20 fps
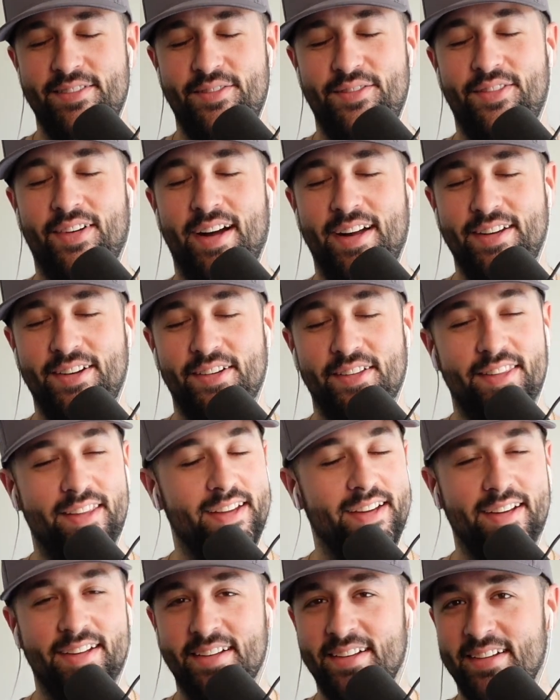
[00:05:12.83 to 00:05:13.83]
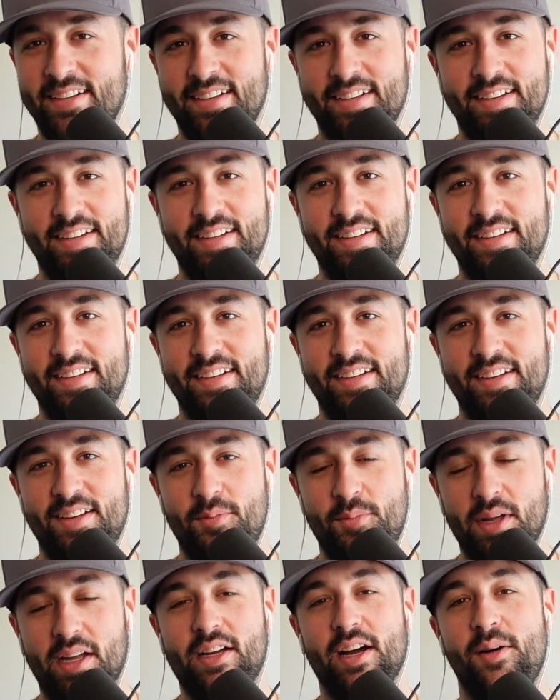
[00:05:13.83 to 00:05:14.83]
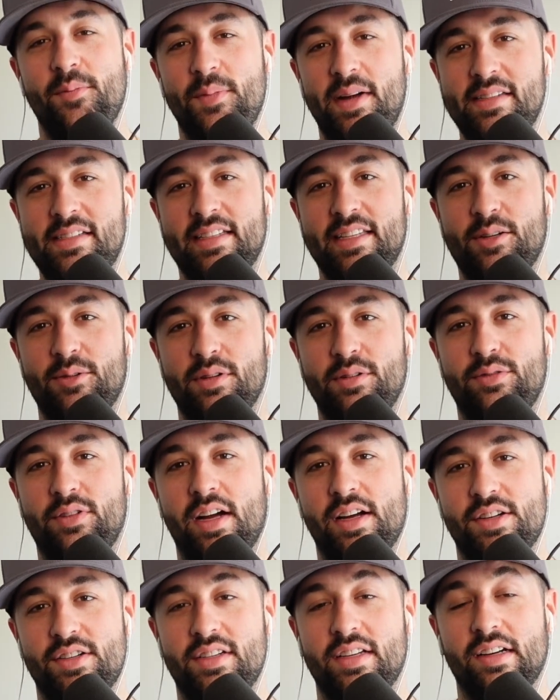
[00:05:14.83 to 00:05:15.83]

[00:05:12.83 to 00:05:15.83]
Find your thing. Become mentally refreshed.